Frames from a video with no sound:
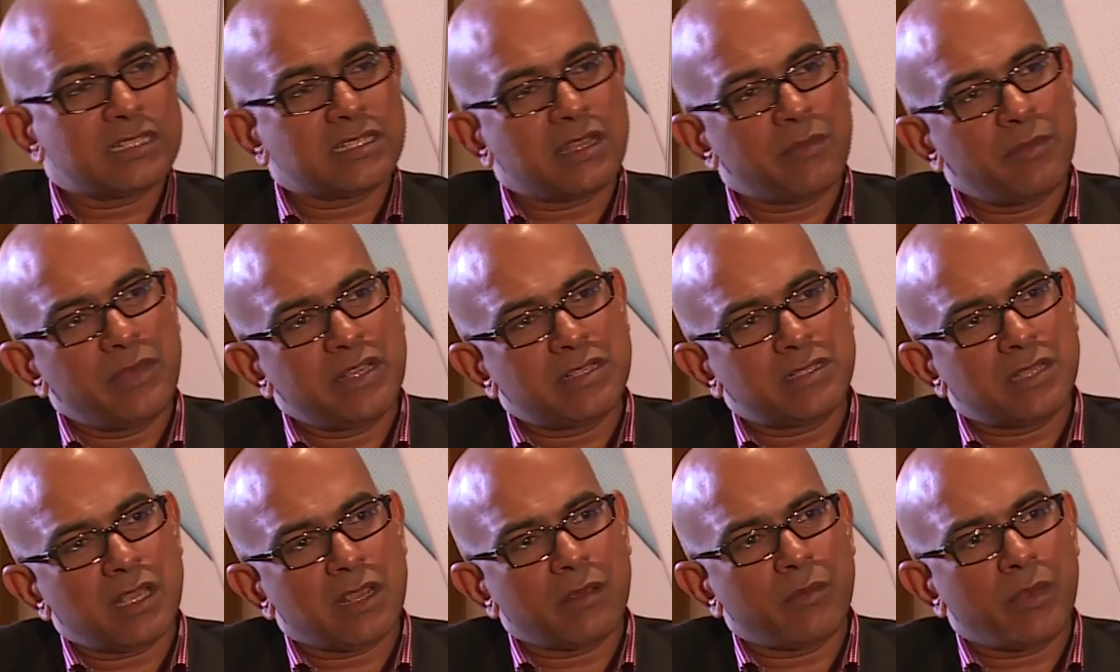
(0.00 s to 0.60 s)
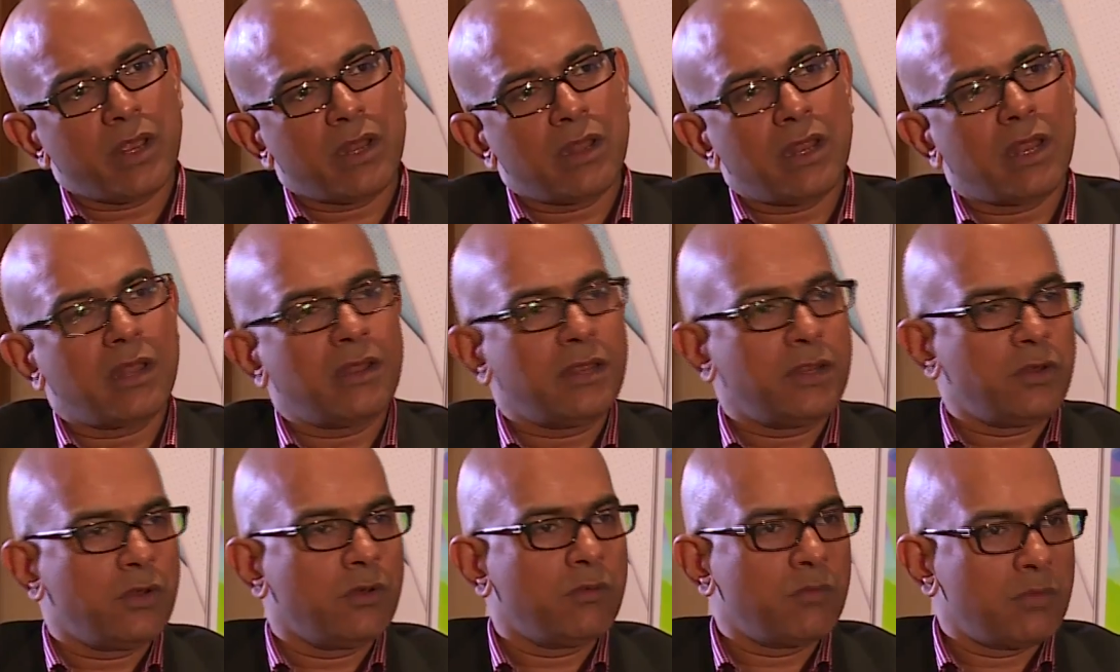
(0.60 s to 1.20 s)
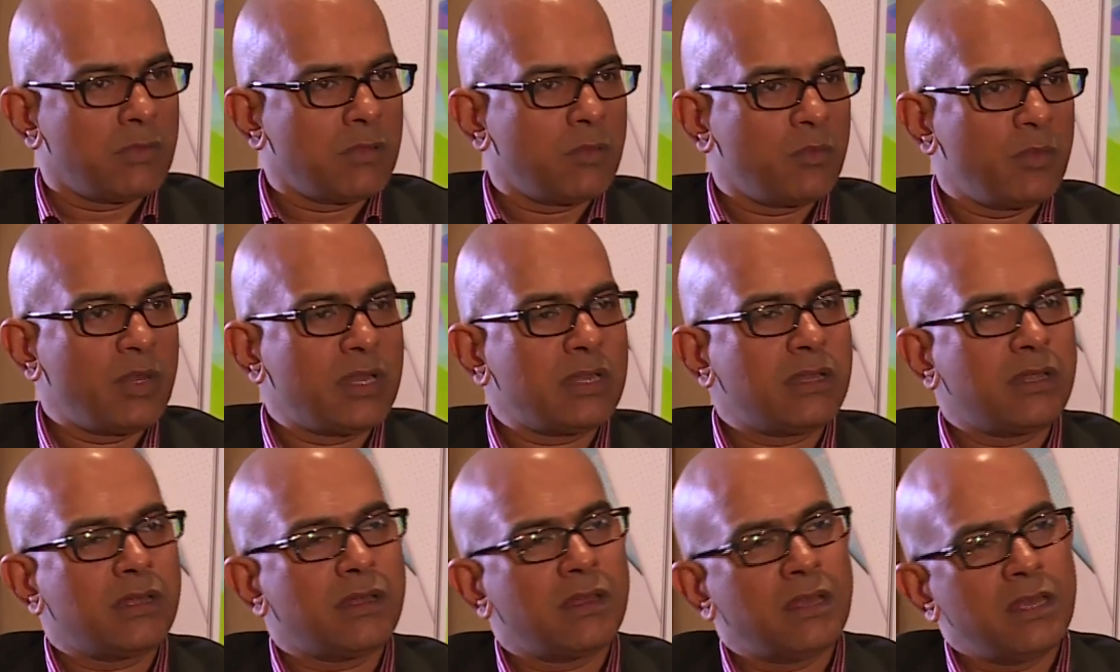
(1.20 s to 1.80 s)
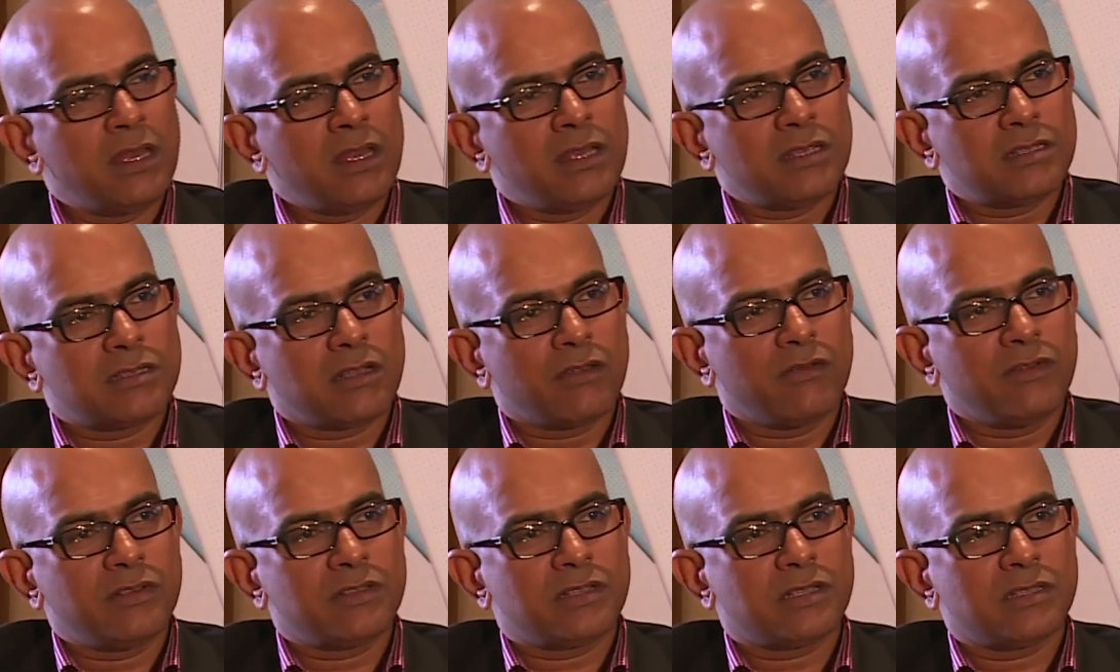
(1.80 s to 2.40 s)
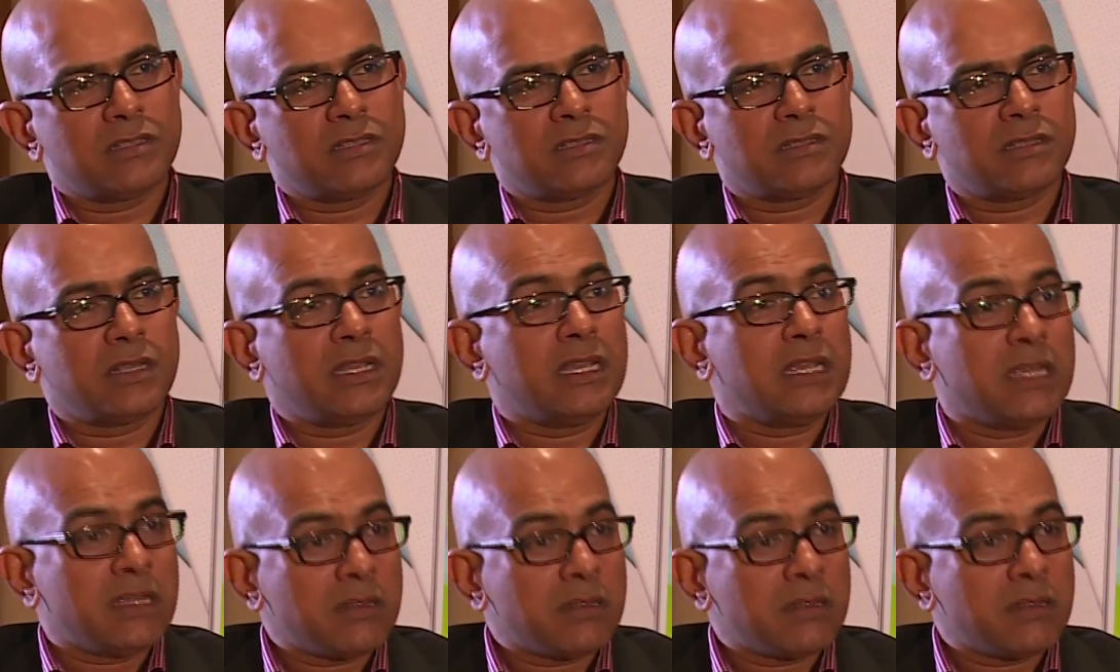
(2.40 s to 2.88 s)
SME segment and build a services